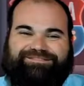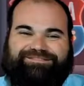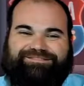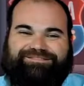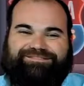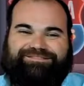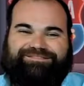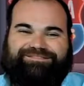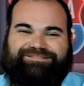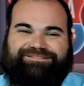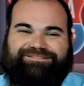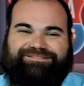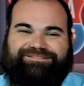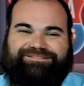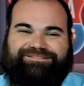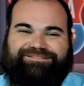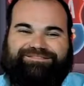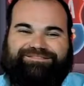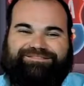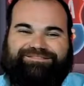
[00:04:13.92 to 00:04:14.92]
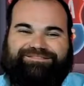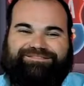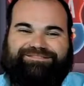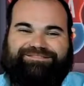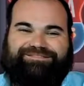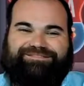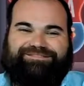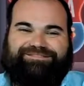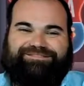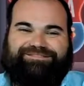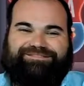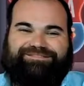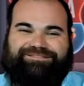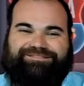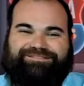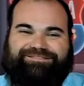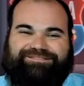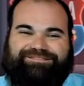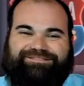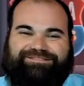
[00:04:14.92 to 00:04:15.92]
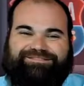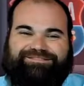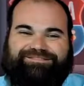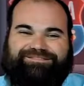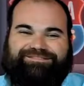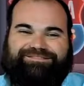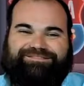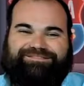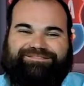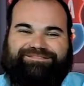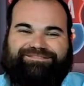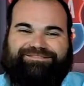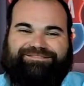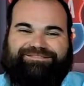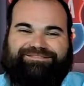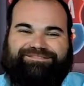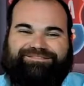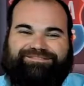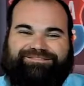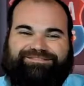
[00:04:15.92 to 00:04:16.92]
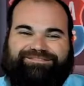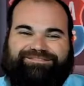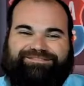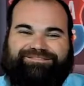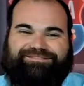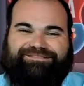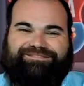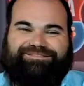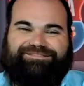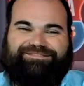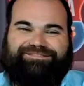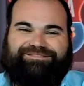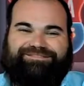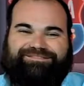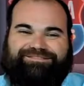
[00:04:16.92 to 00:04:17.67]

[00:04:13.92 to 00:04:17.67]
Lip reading: (silent)